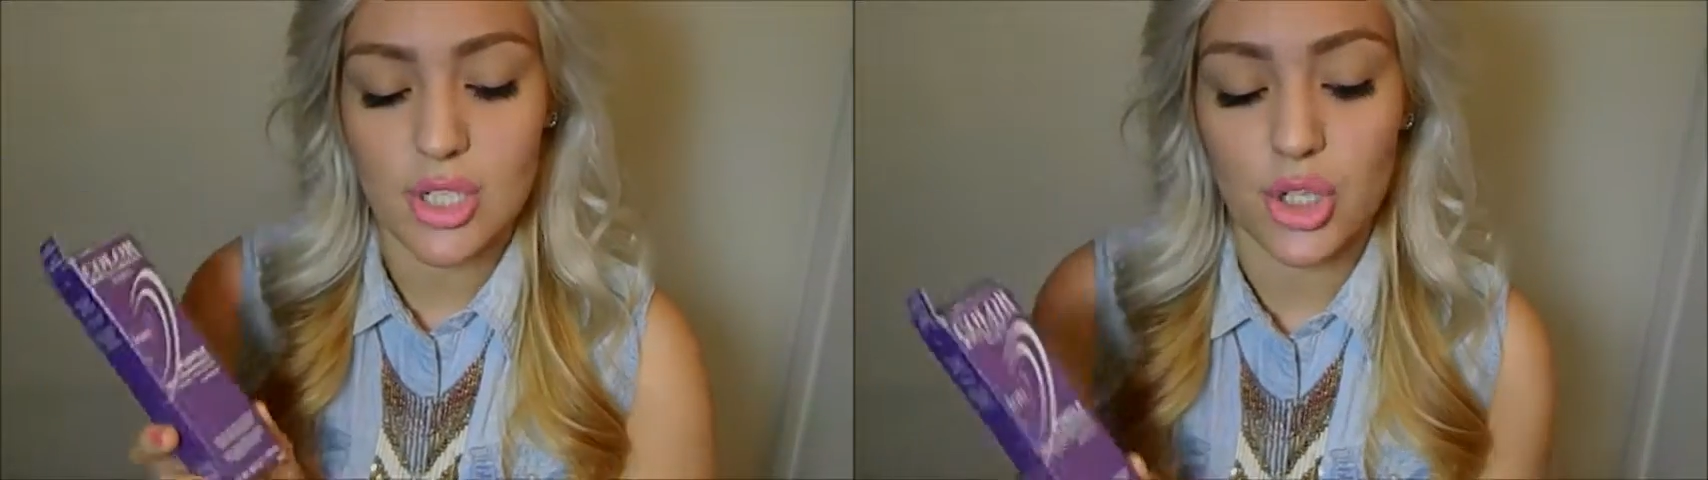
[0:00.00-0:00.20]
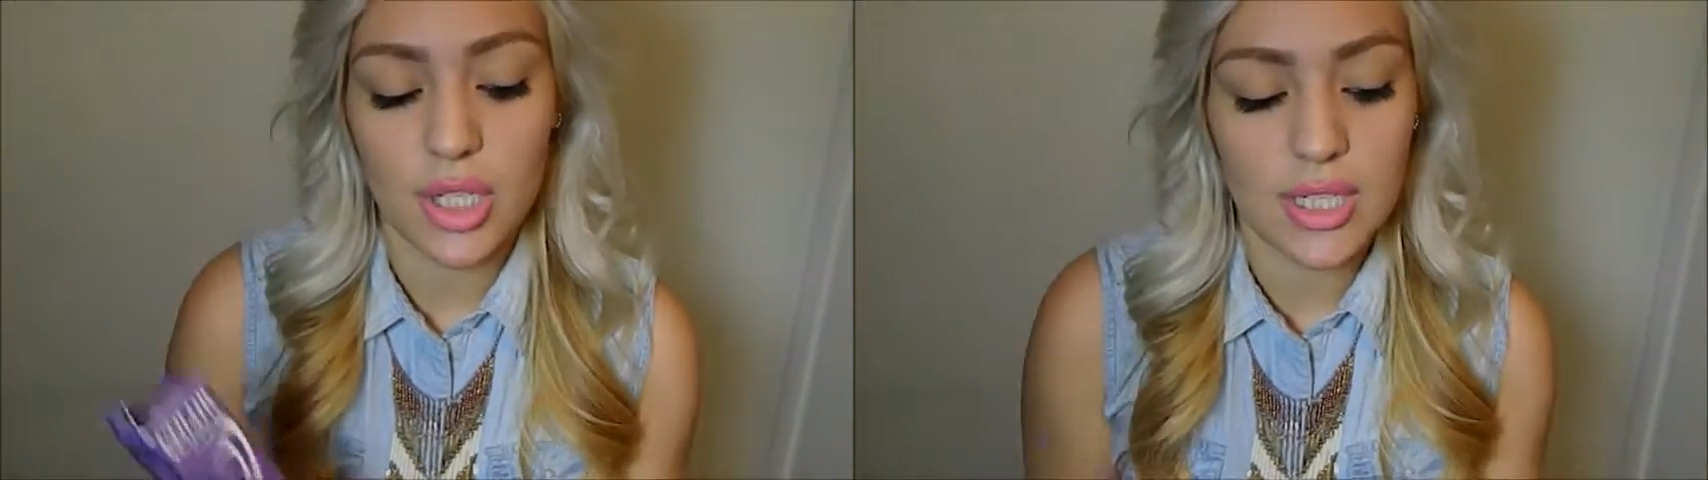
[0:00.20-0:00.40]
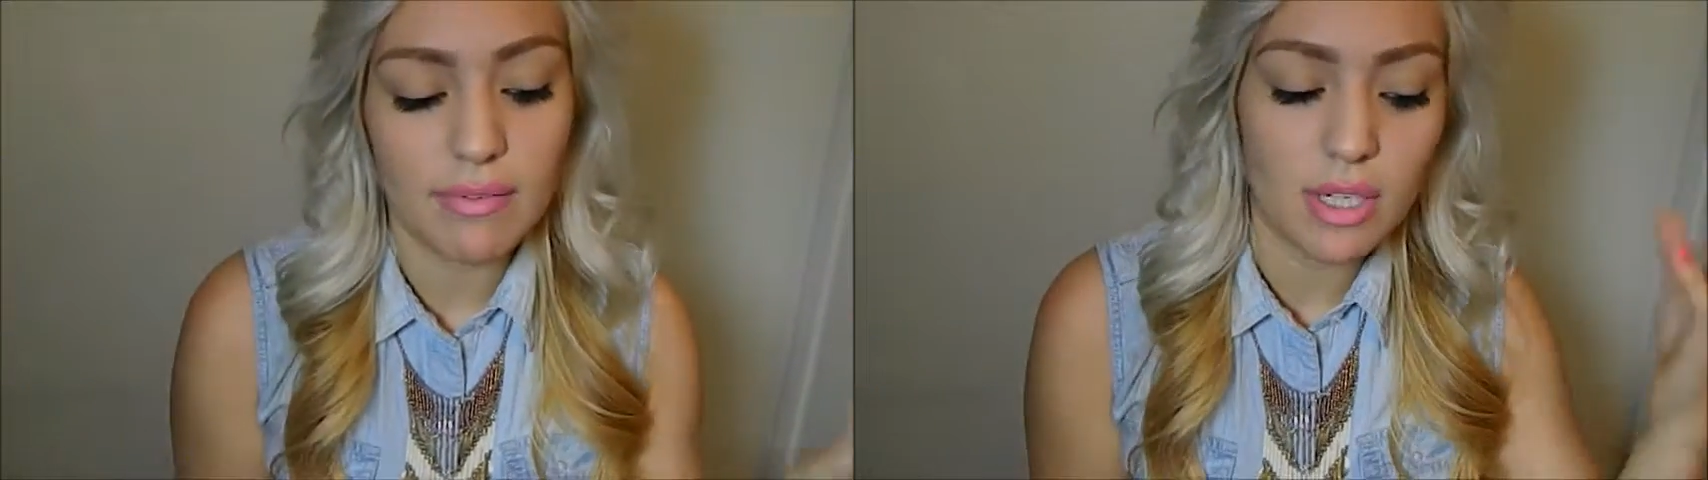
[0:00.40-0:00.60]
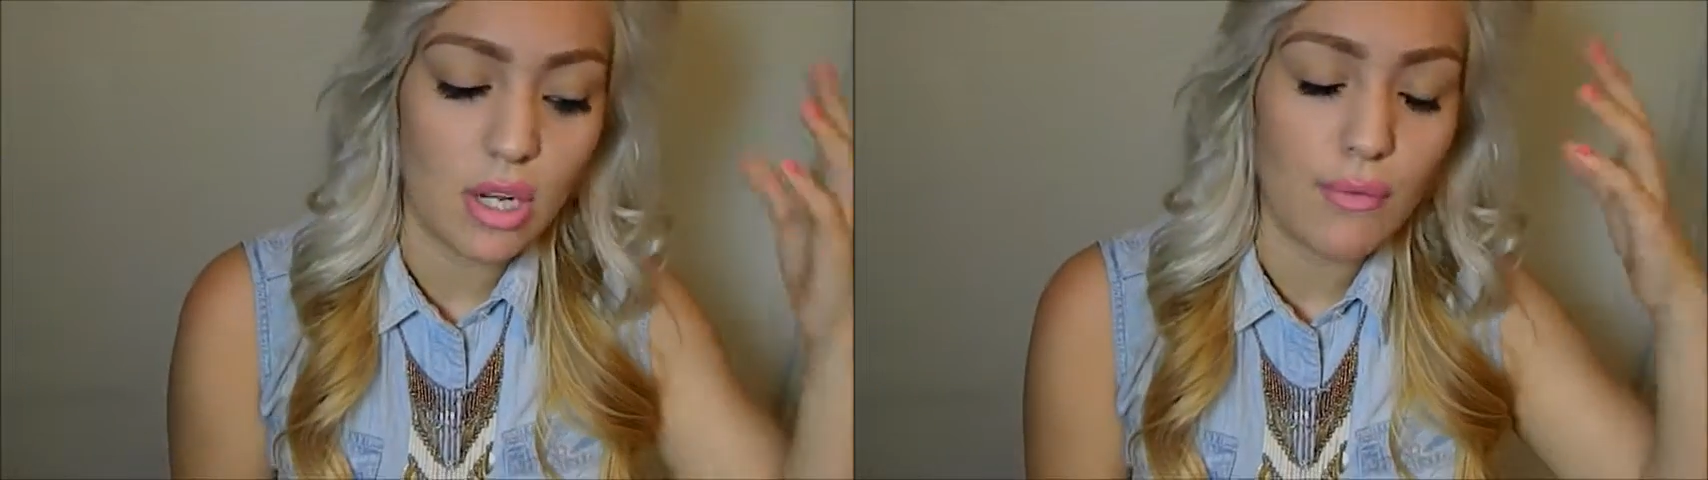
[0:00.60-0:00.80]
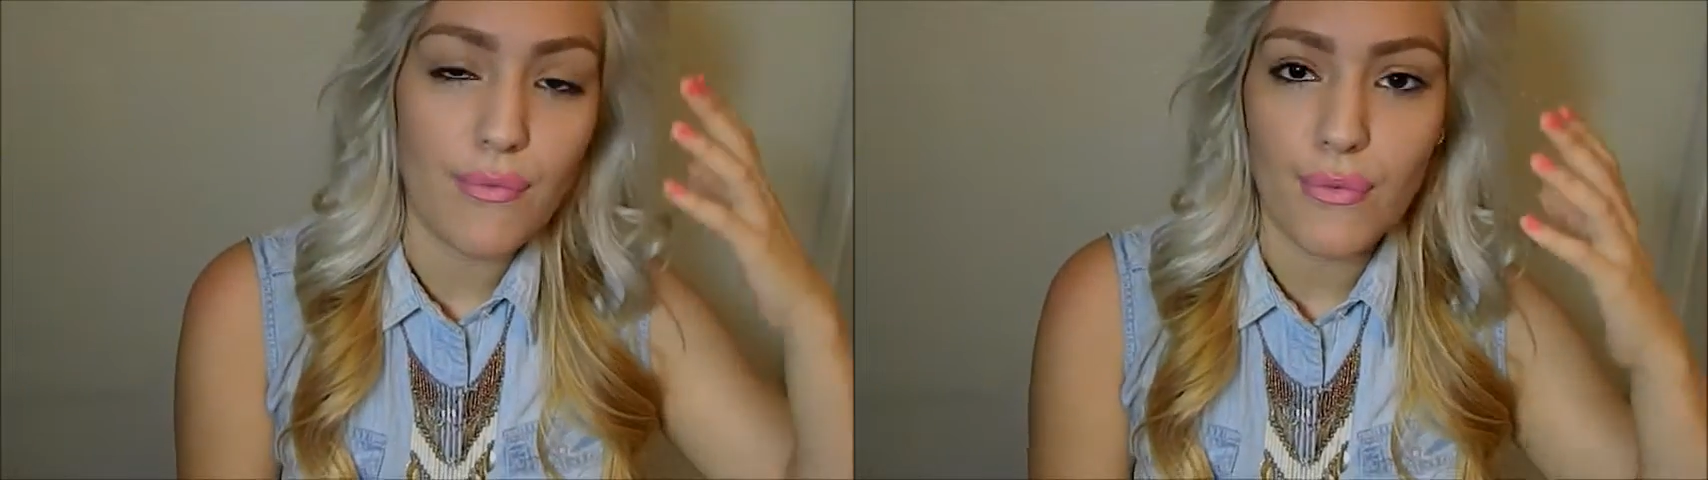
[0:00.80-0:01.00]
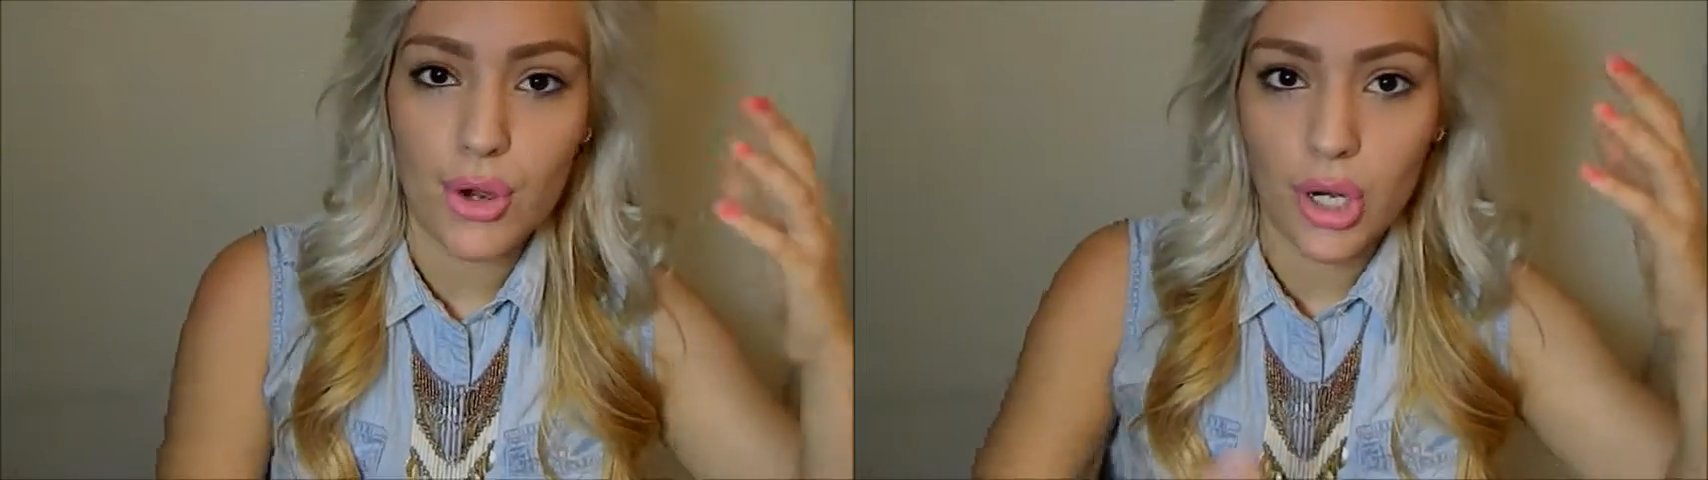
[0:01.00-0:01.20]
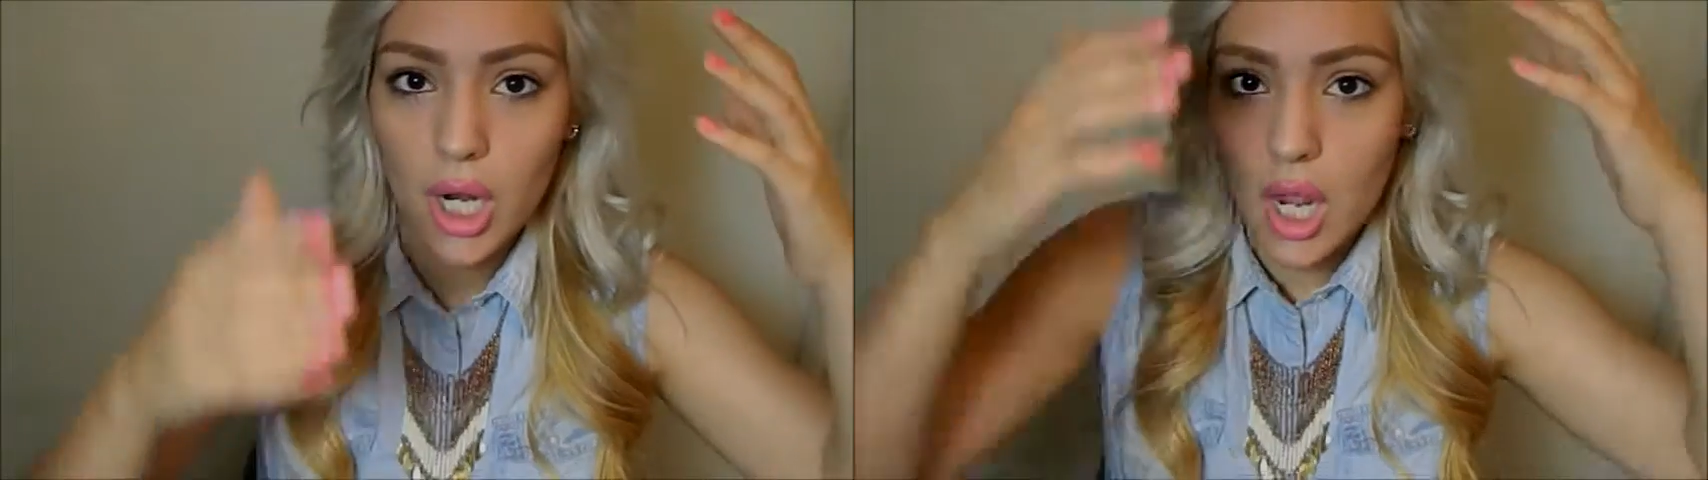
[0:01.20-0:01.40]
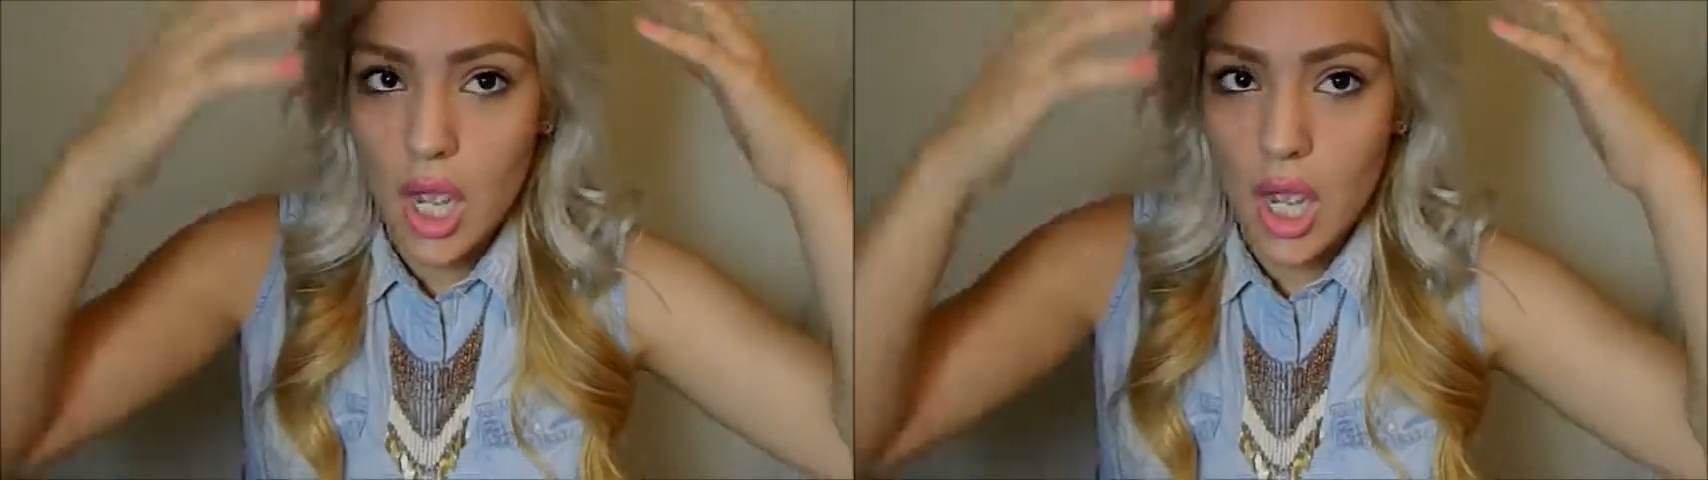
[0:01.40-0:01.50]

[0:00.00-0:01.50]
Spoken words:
you're going to leave it on for